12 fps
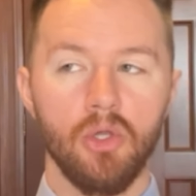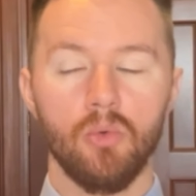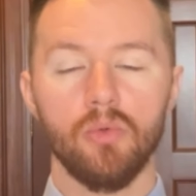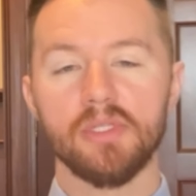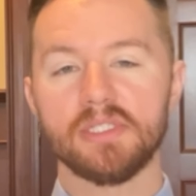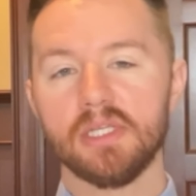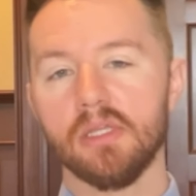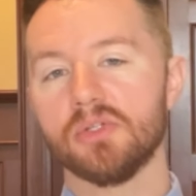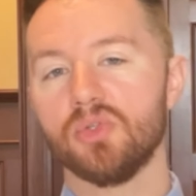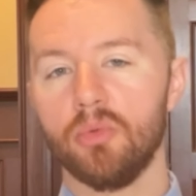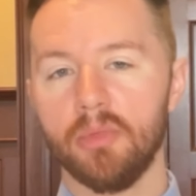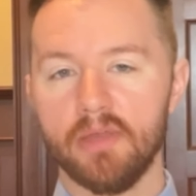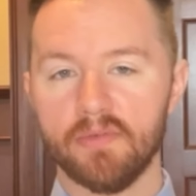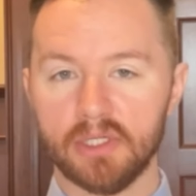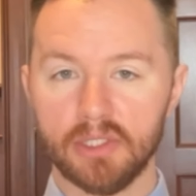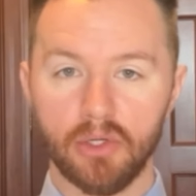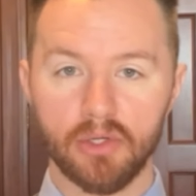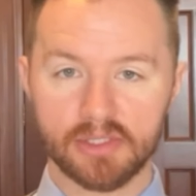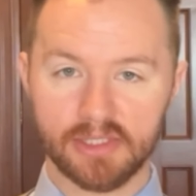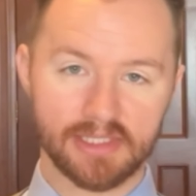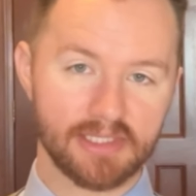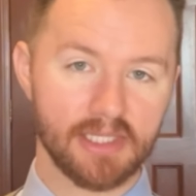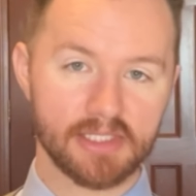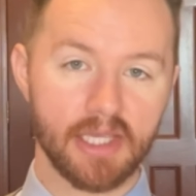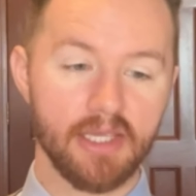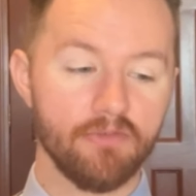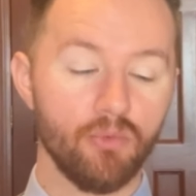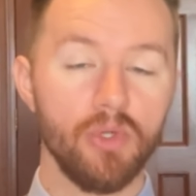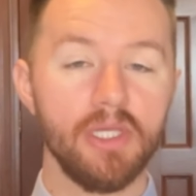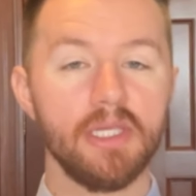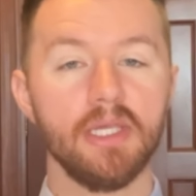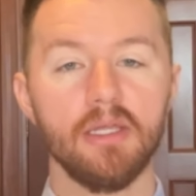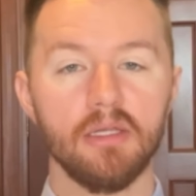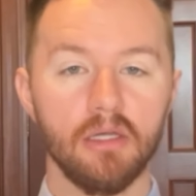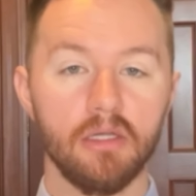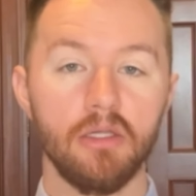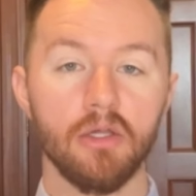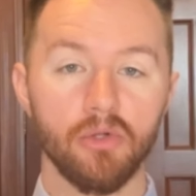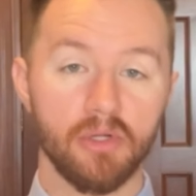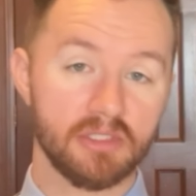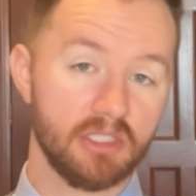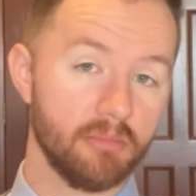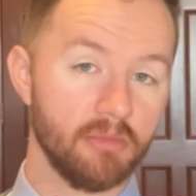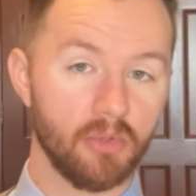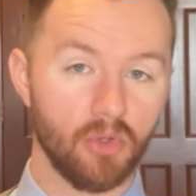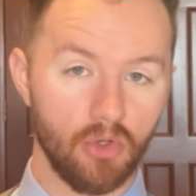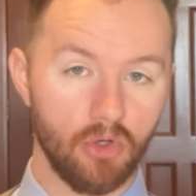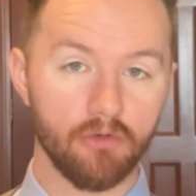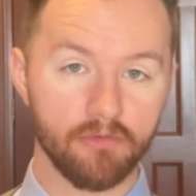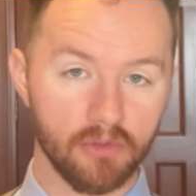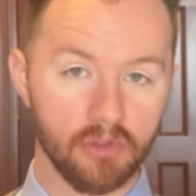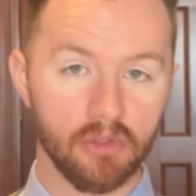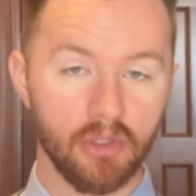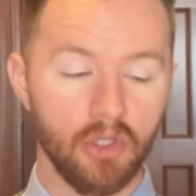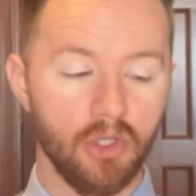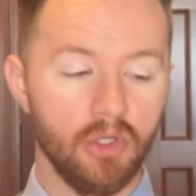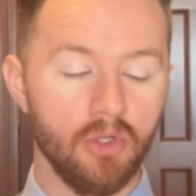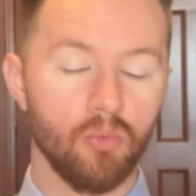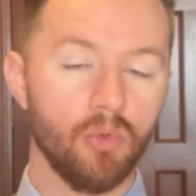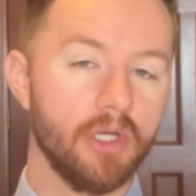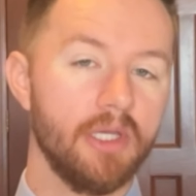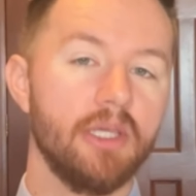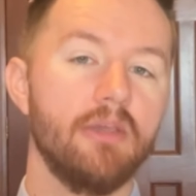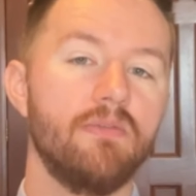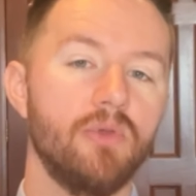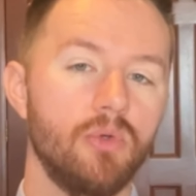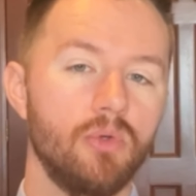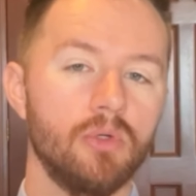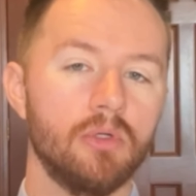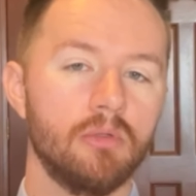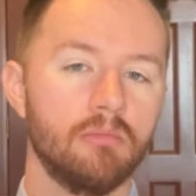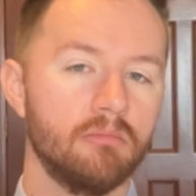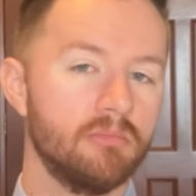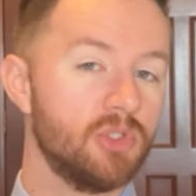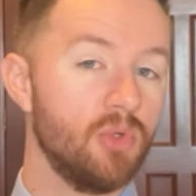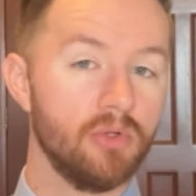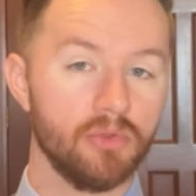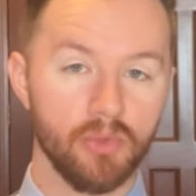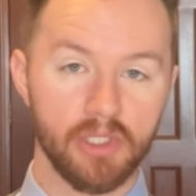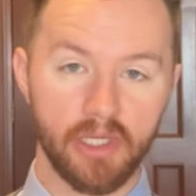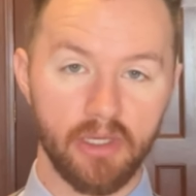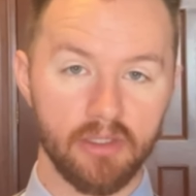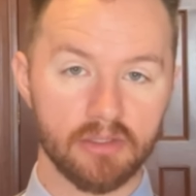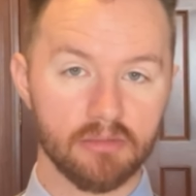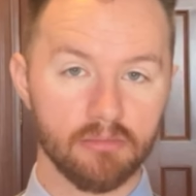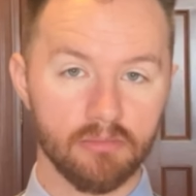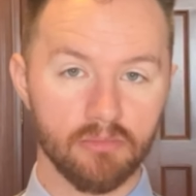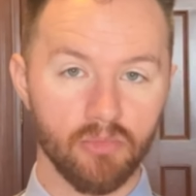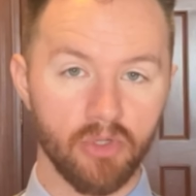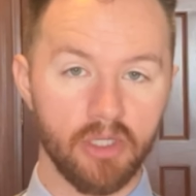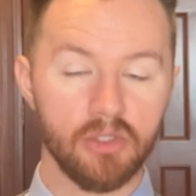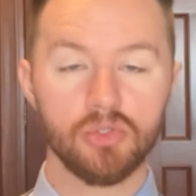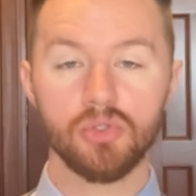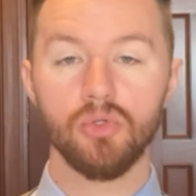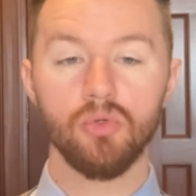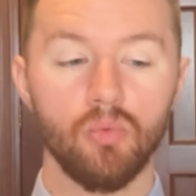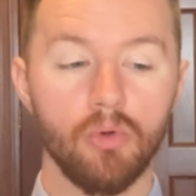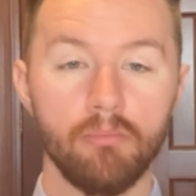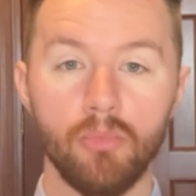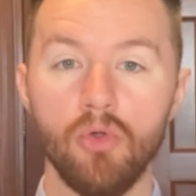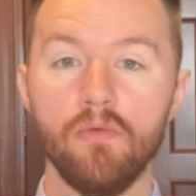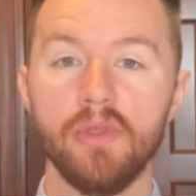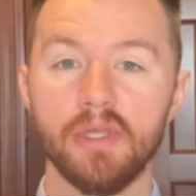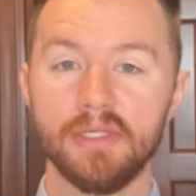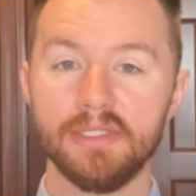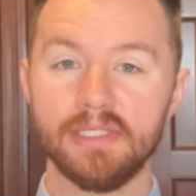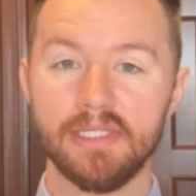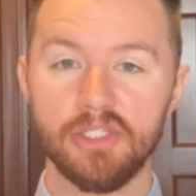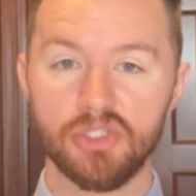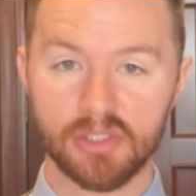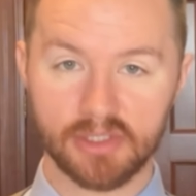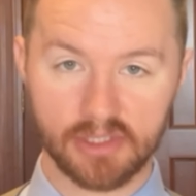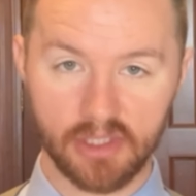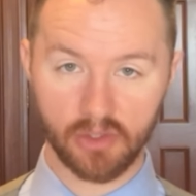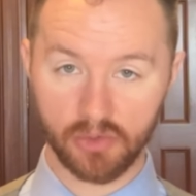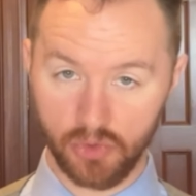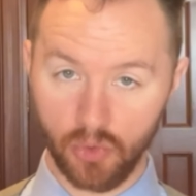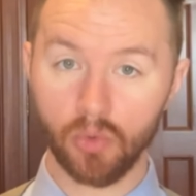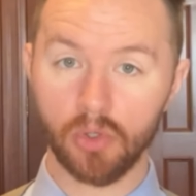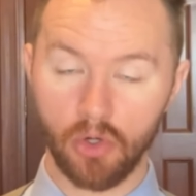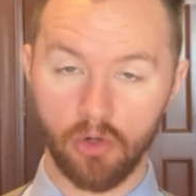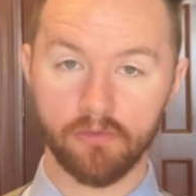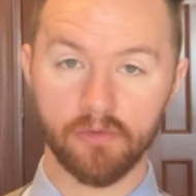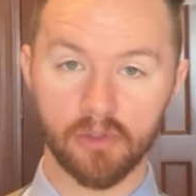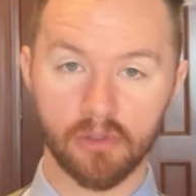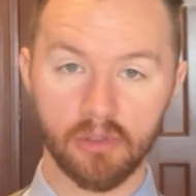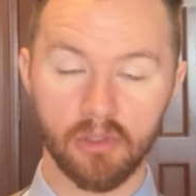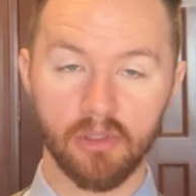Well, the sellers normally have a clause that says, hey, if we get another acceptable offer, we're going to give you 2 to 3 days, right, to remove the contingency on your offer